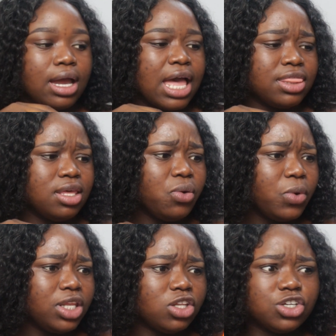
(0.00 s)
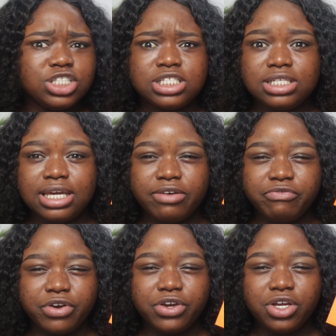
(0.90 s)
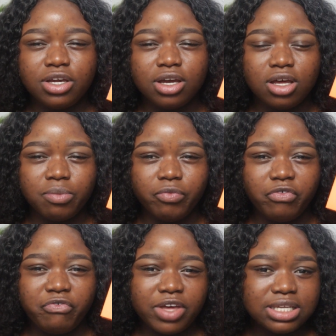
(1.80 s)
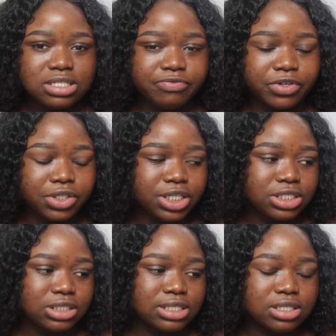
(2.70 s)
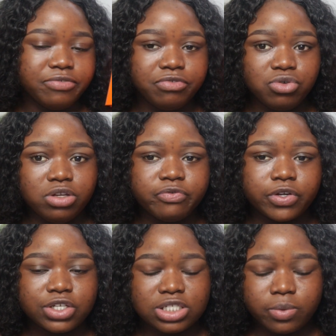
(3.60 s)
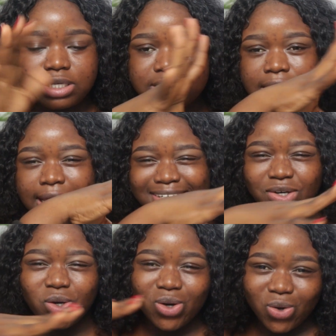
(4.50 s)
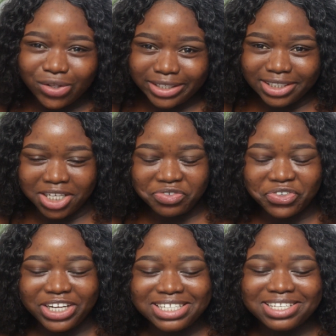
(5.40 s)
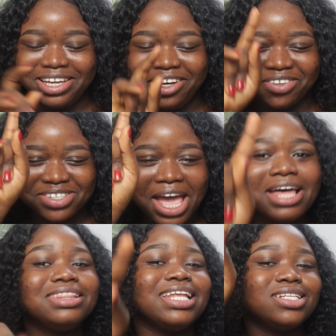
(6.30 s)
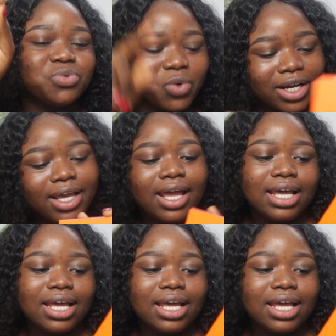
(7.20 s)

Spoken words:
launched their very first foundation, as in the fluid foundation, the ones that had all the shades for dark skin girls. That's one.